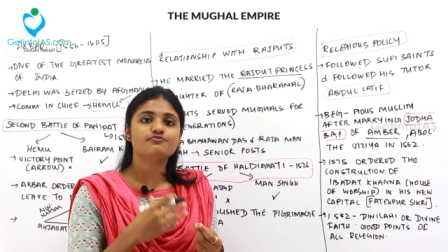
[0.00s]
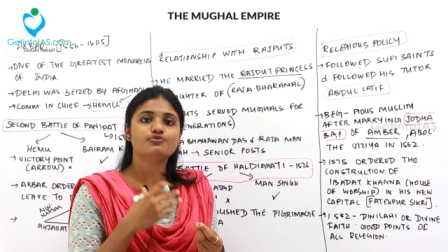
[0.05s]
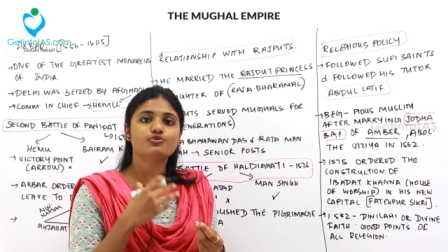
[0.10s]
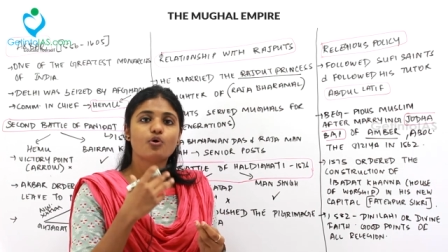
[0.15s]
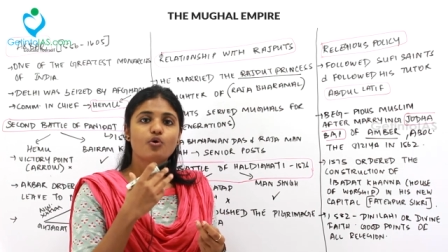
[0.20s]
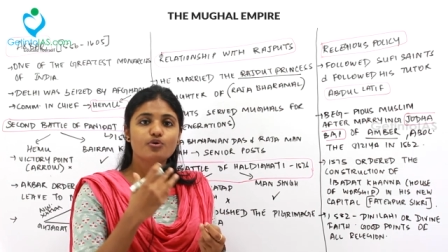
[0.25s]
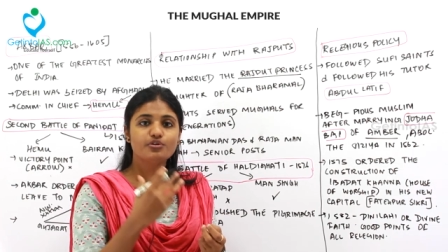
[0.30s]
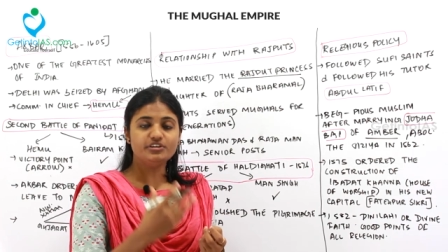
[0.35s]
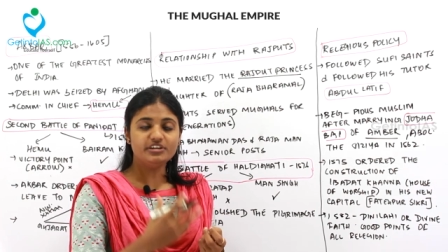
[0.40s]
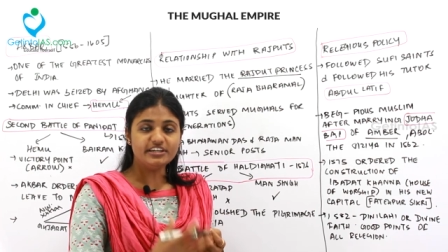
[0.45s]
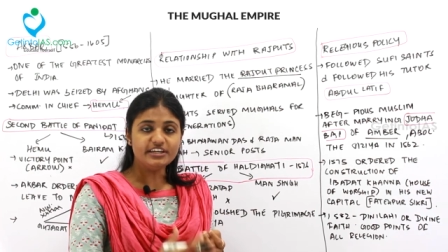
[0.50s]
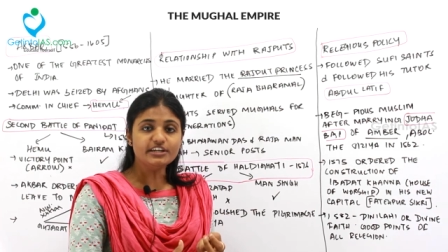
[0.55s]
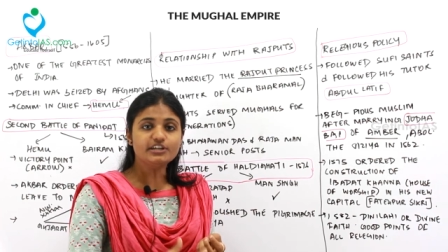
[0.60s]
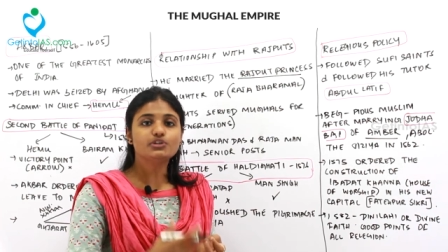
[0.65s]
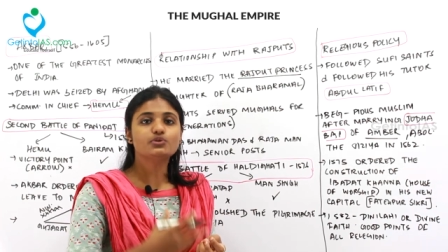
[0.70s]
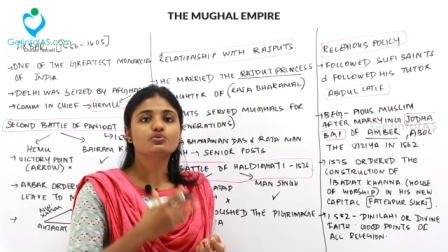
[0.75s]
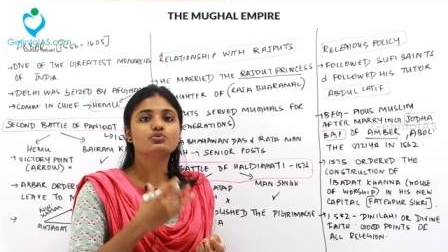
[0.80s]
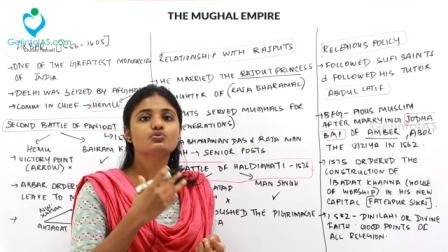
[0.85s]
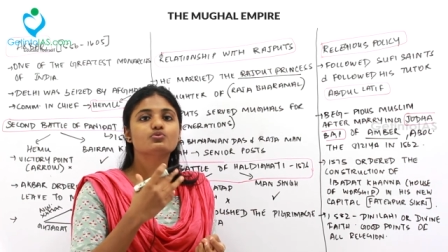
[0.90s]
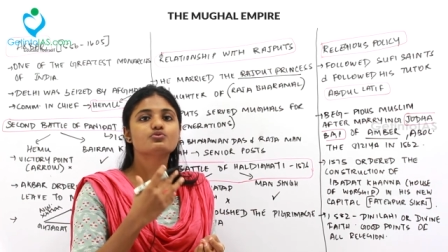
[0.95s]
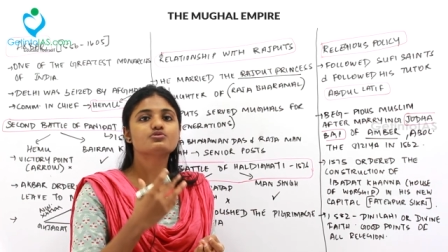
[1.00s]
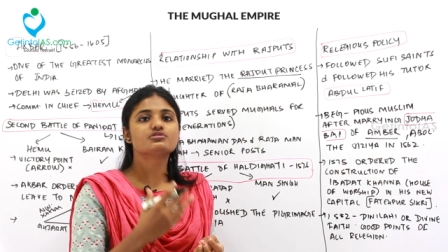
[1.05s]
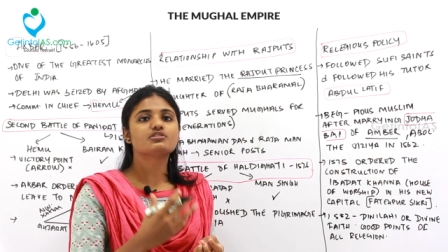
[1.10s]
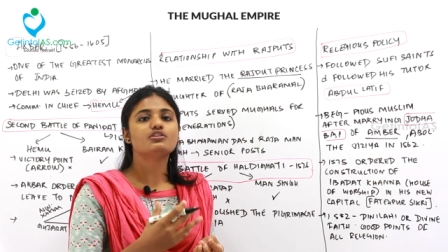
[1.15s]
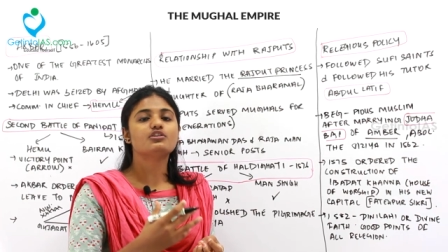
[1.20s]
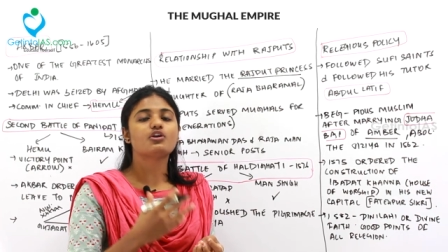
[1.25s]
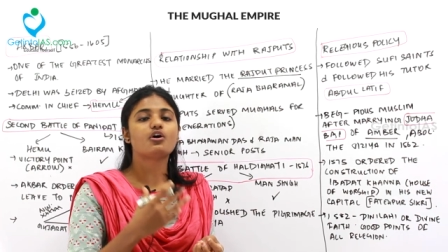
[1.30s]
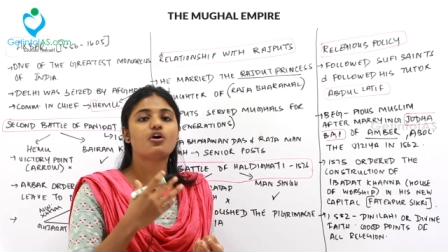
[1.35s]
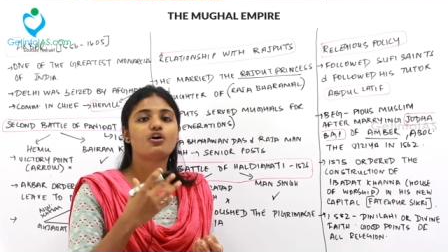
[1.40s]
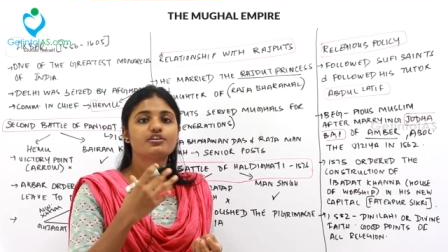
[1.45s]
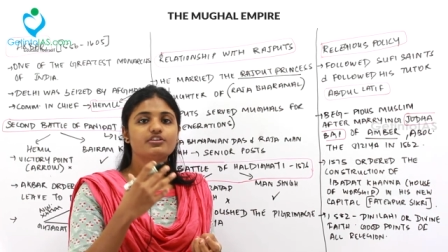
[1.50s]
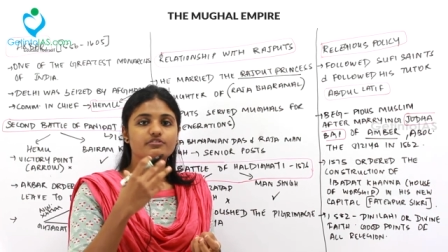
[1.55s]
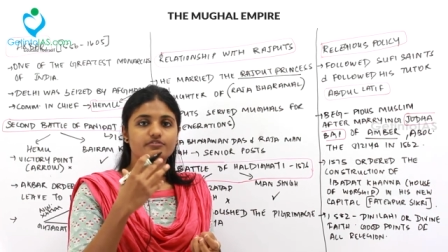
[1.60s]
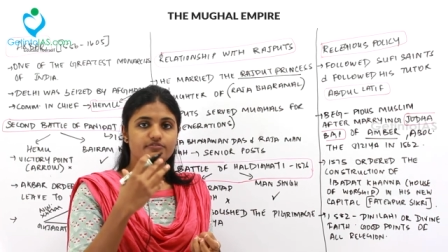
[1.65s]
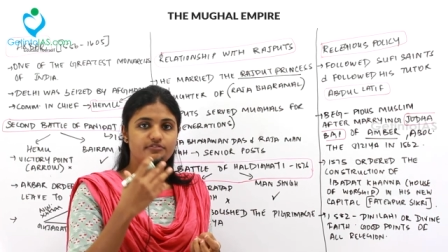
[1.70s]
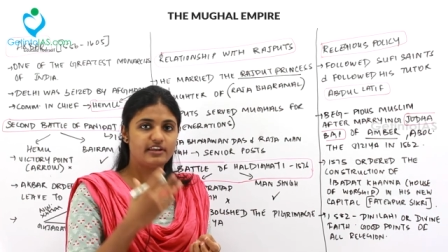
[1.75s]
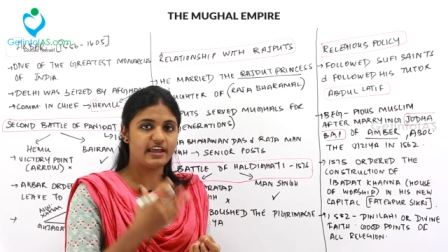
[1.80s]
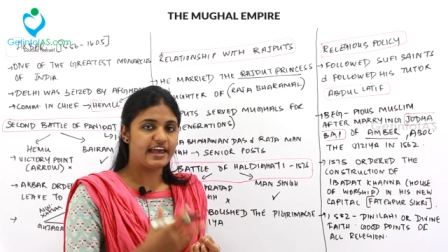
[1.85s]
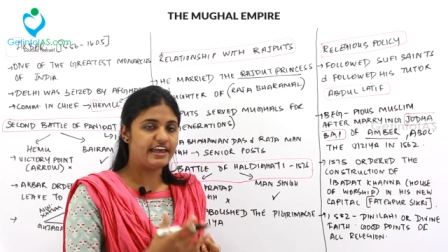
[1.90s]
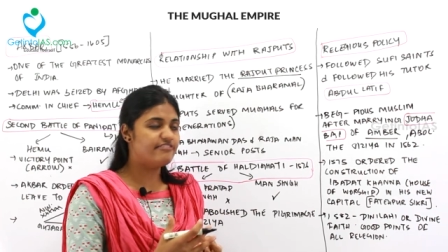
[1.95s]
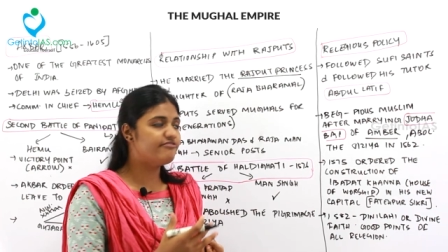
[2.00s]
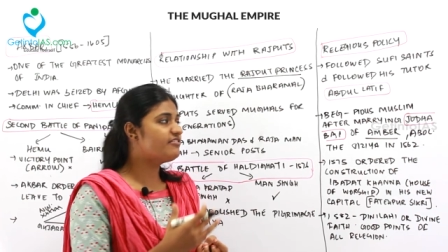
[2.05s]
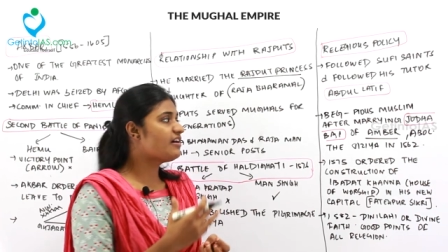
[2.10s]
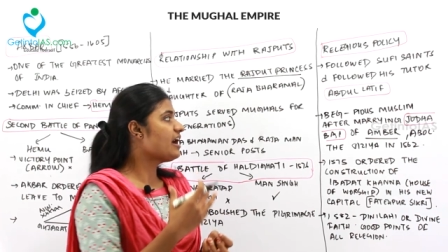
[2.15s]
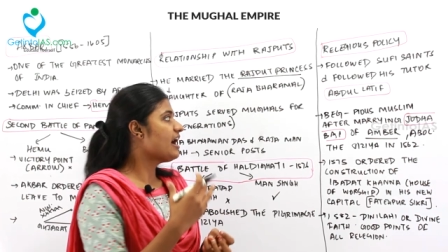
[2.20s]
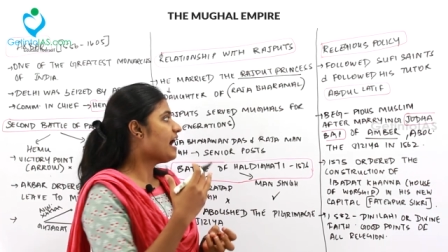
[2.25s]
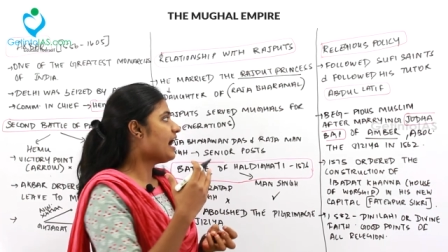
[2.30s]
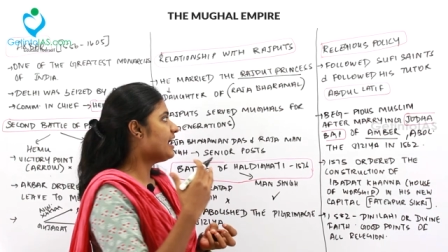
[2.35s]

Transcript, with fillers: don't need to lose a lot of life.